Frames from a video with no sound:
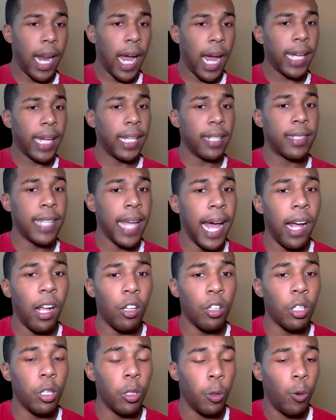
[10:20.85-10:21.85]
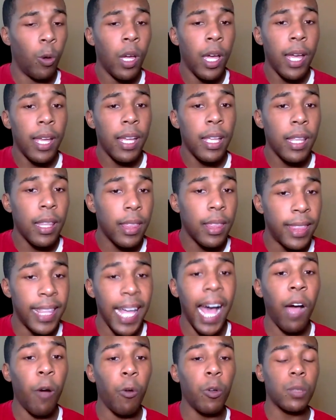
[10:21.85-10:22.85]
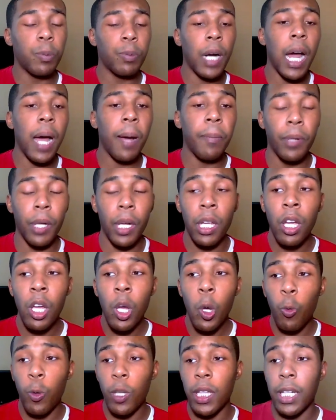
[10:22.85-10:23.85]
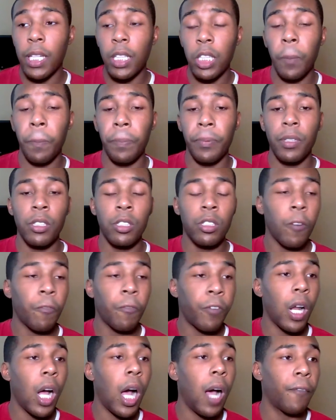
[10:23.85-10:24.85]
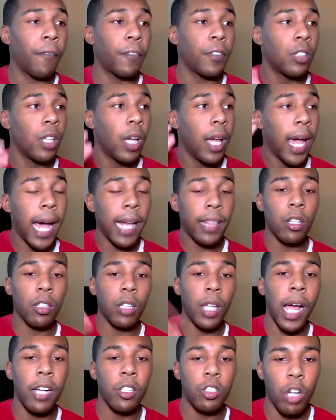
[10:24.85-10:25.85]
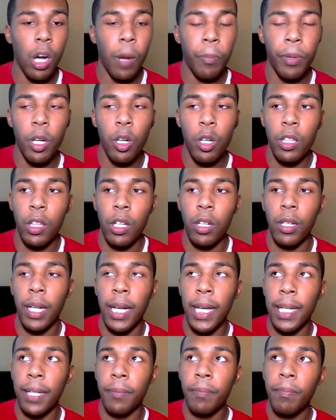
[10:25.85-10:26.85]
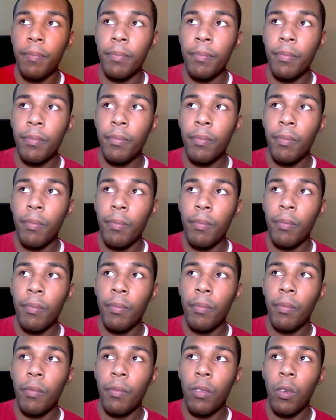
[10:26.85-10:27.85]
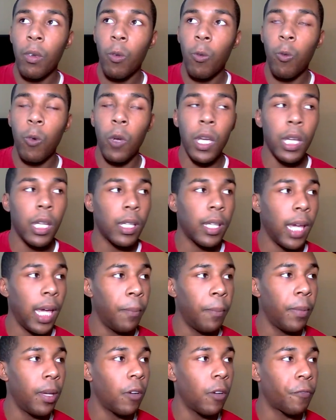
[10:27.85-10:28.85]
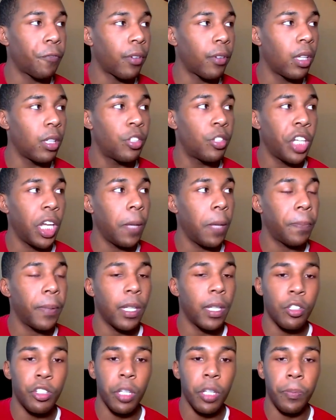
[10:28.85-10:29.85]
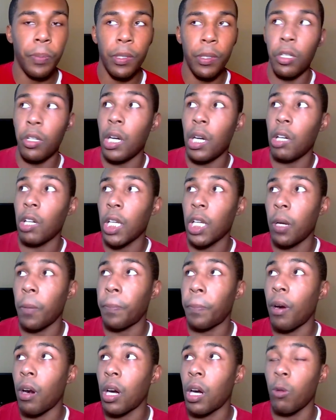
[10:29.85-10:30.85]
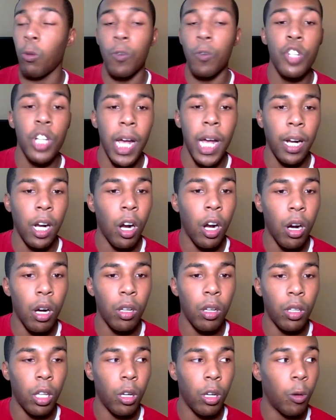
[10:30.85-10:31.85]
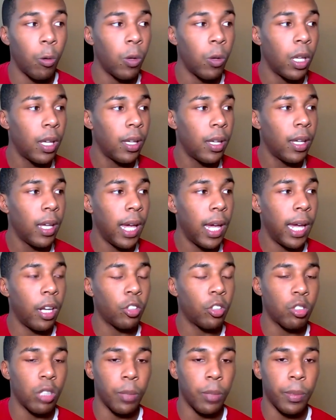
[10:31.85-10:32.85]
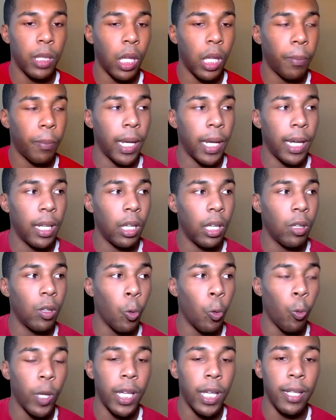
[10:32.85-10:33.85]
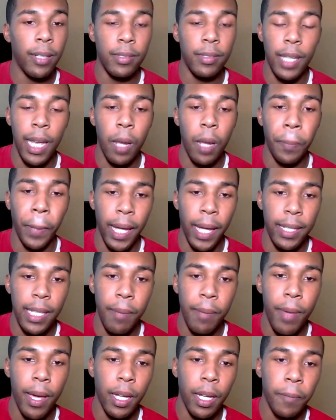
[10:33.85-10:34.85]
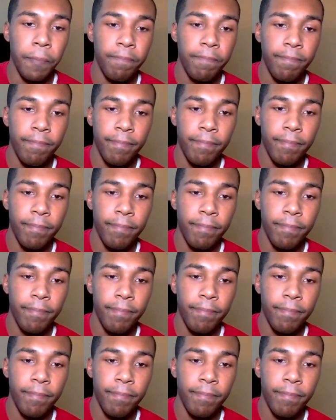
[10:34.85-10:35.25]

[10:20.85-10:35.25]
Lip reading: And I can tell you, that was probably when the Clippers front office had their last straw broken. They're like, we came here for a championship and you're out here partying with Jack Harlow in a strip club eating wings in a pandemic.